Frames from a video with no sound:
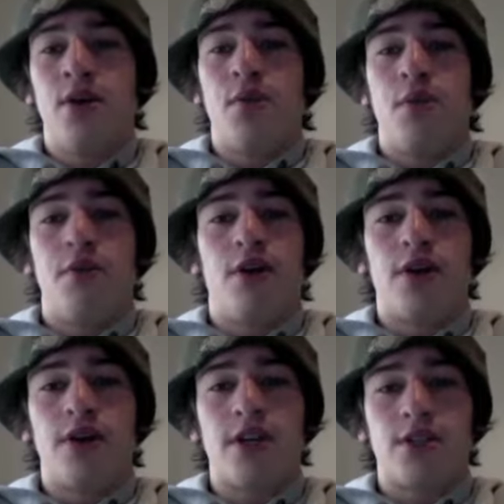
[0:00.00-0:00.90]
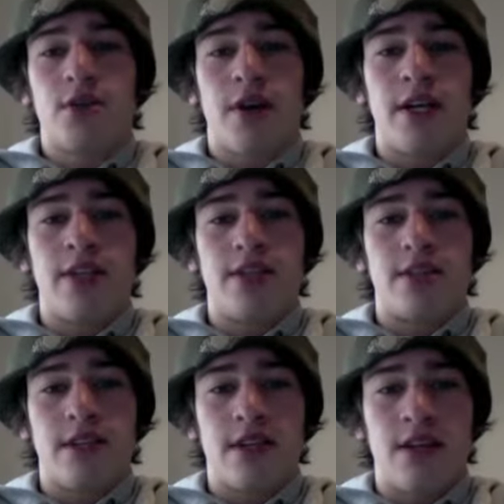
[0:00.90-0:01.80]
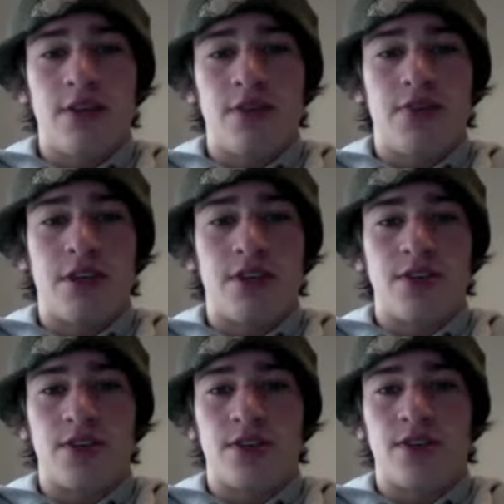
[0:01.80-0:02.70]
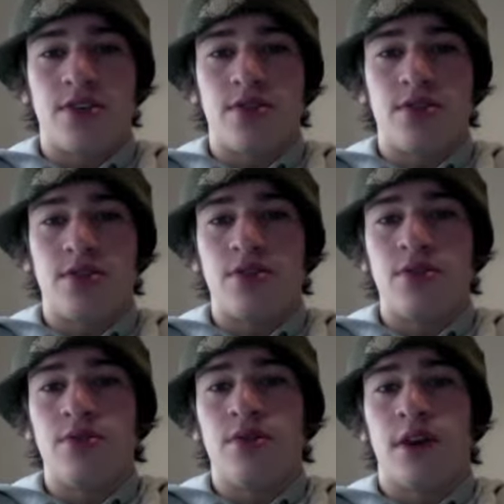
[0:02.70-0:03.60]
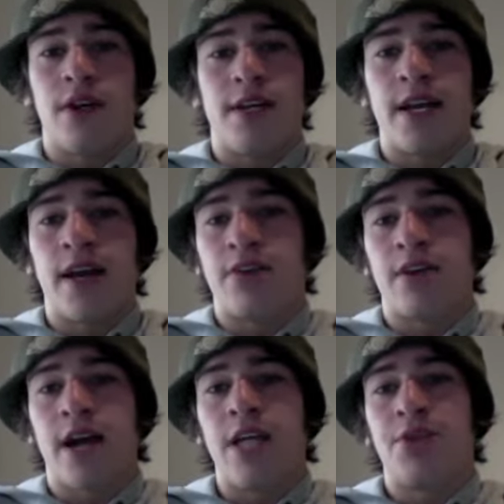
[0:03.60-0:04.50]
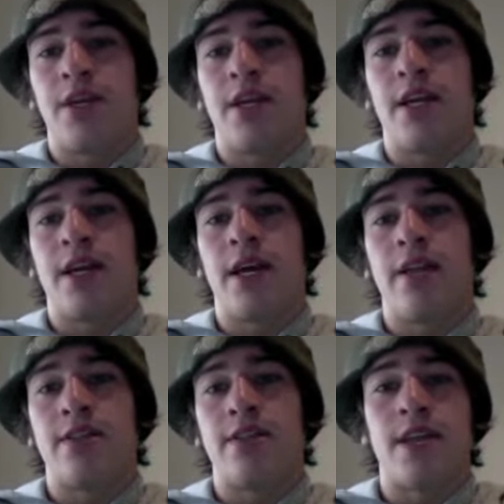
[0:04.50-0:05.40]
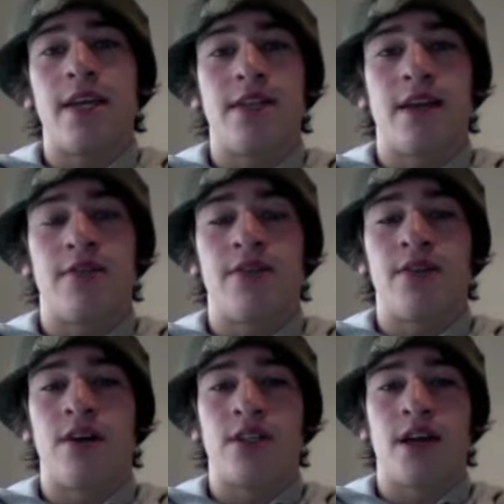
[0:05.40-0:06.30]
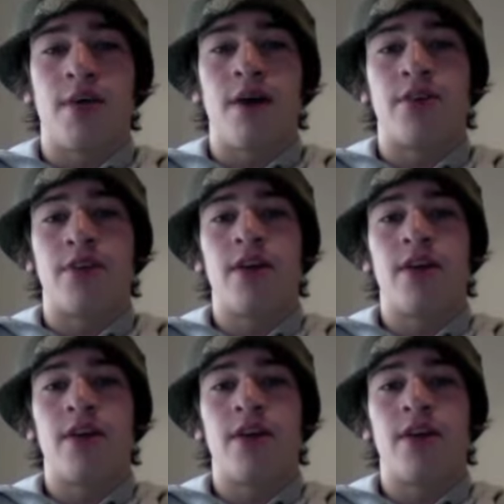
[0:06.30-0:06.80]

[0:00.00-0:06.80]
We've all heard stories and seen news features on students who are in debt after graduating and stay in debt for a long time after.